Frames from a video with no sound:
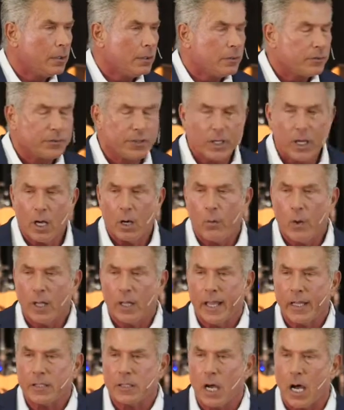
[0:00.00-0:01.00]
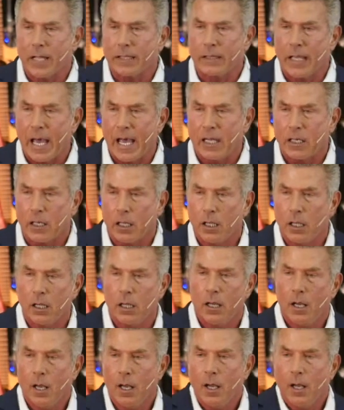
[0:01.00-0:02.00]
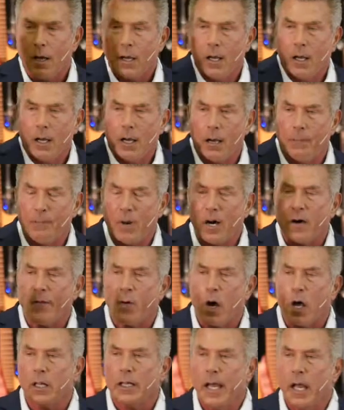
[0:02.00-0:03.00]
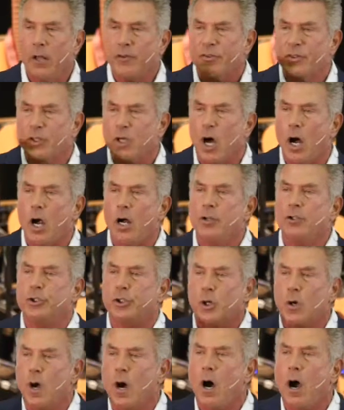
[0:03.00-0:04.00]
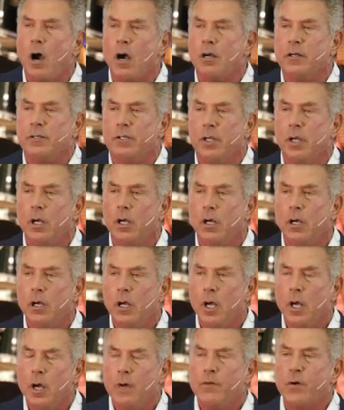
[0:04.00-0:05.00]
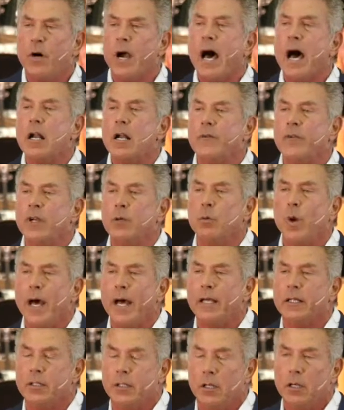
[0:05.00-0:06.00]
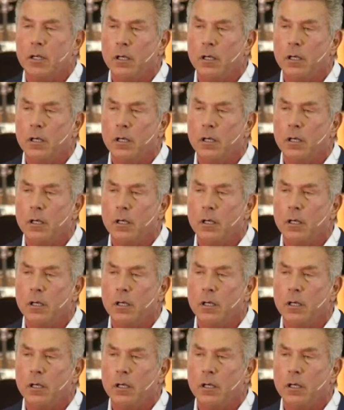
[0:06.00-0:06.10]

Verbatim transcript: See how well I taught that? Above all else, guard your heart, for out of it what?